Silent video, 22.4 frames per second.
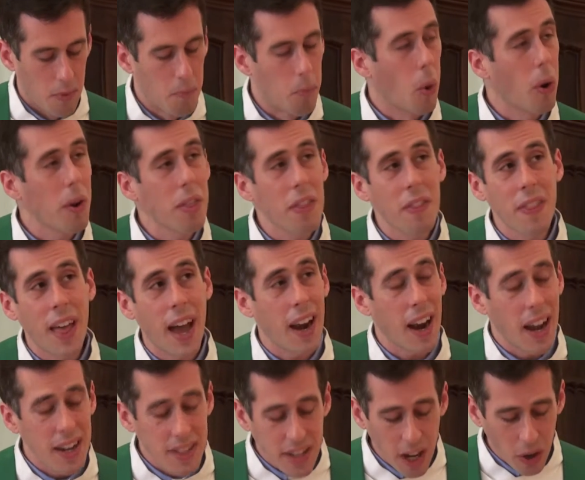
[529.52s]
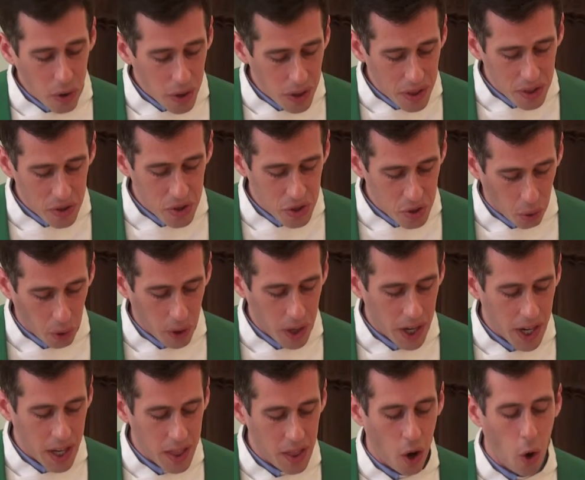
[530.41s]
More than that, I tell you this
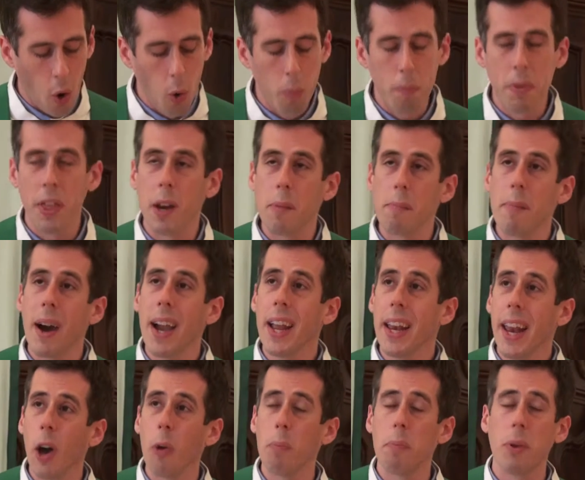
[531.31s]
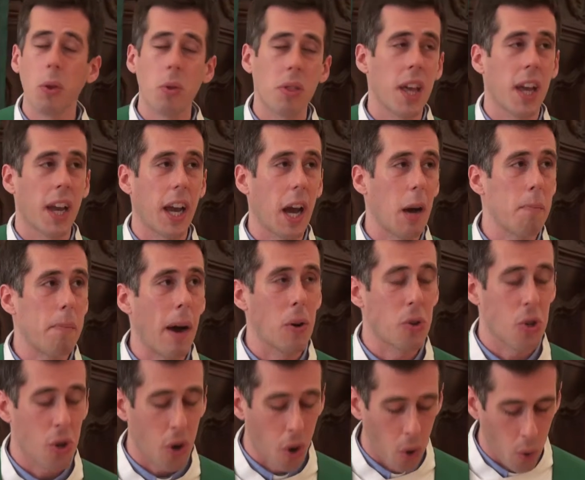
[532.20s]
story in the hope that it might help you think
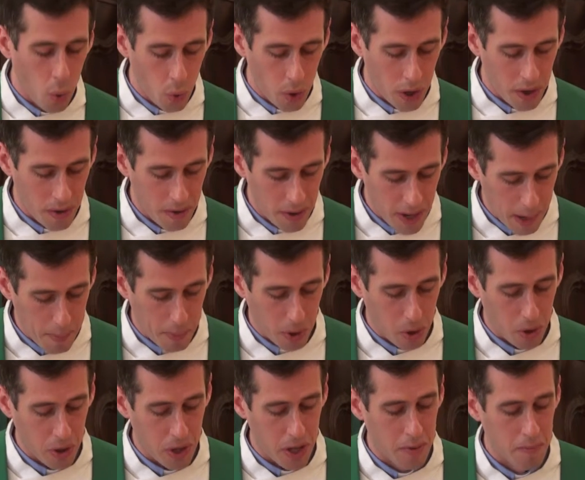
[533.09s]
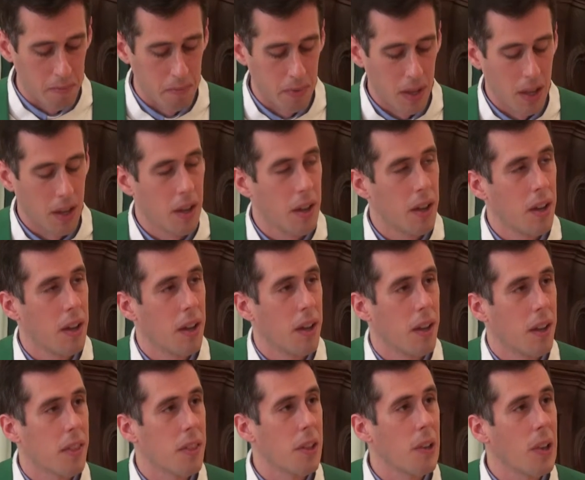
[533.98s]
about your own neighborhood,
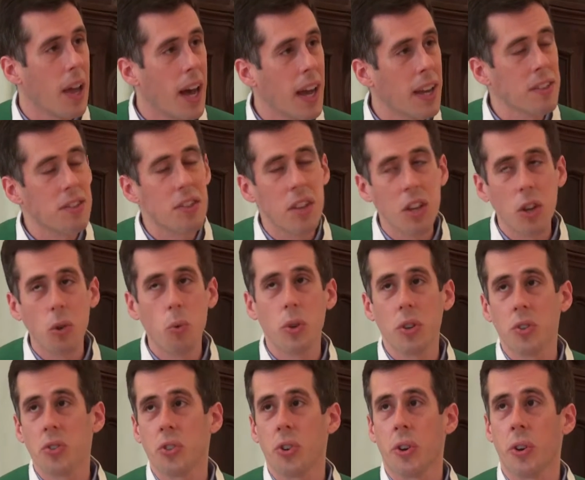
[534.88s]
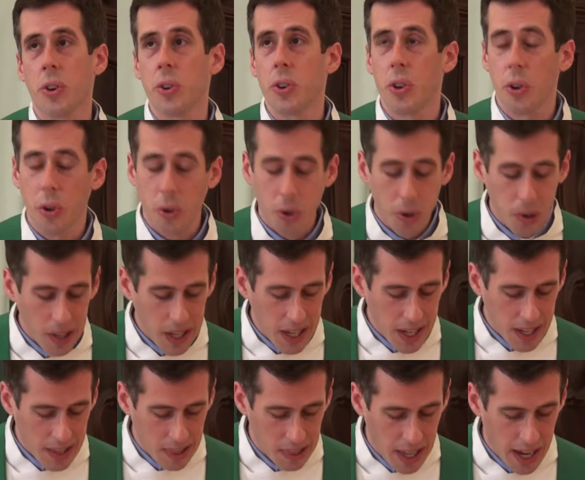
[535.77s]
the lines that you discerned
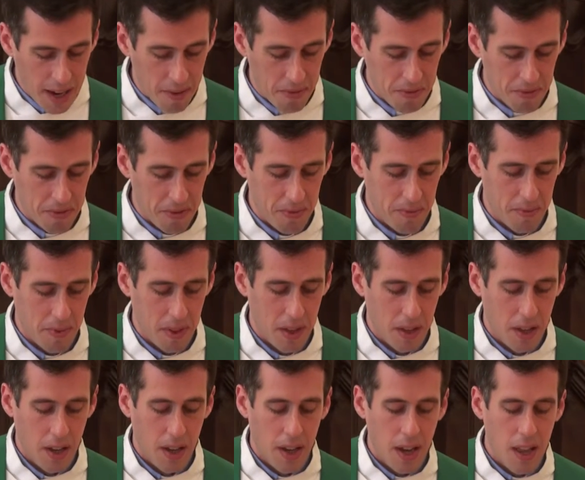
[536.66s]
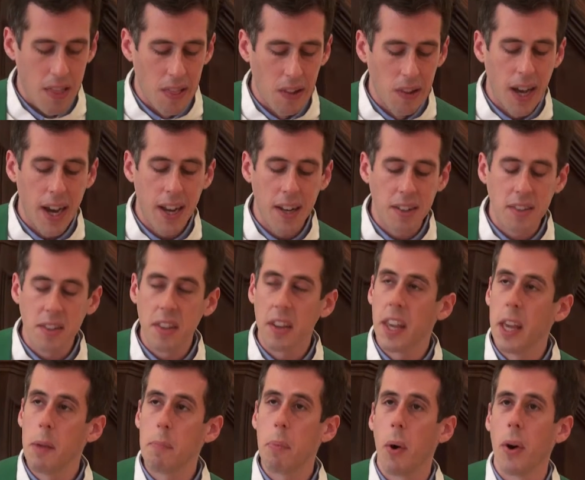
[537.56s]
early in life, and the lines
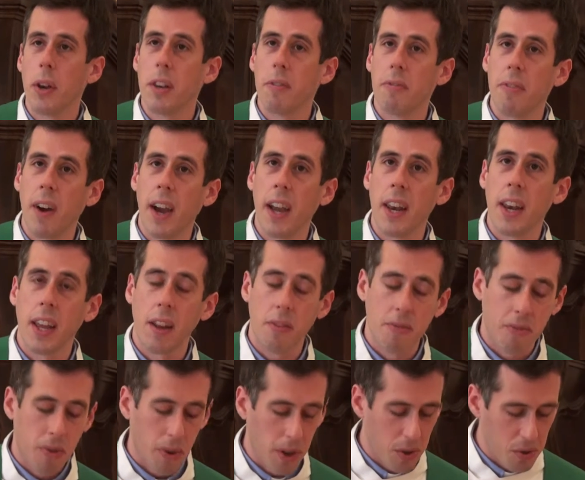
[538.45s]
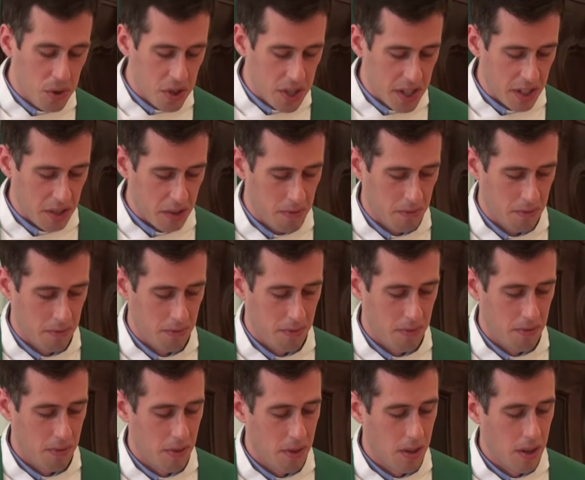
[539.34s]
that keep on defining it for you still.
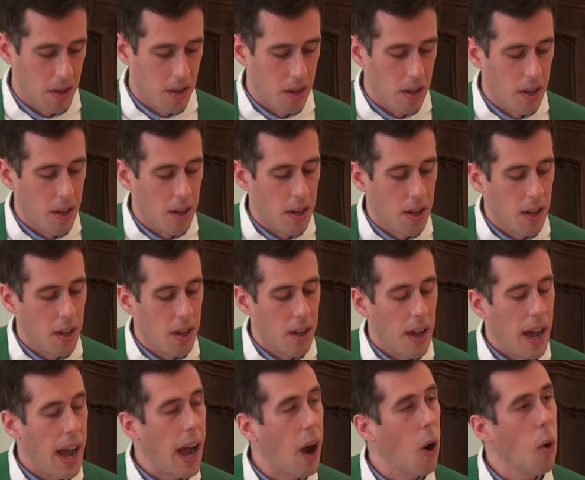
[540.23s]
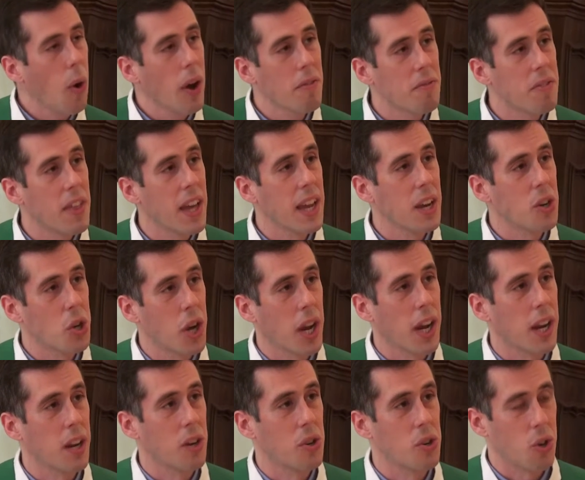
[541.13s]
How have they
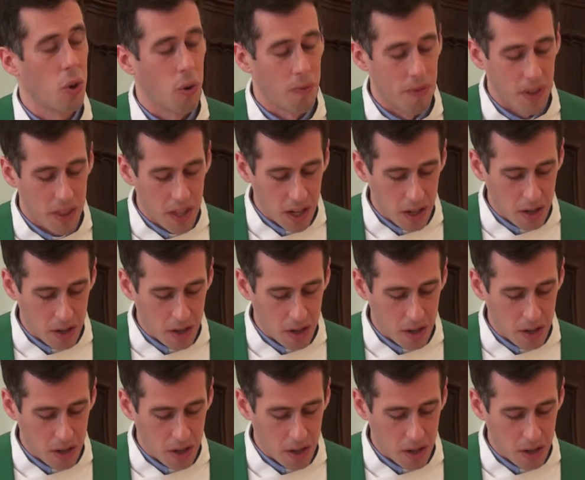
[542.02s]
changed over the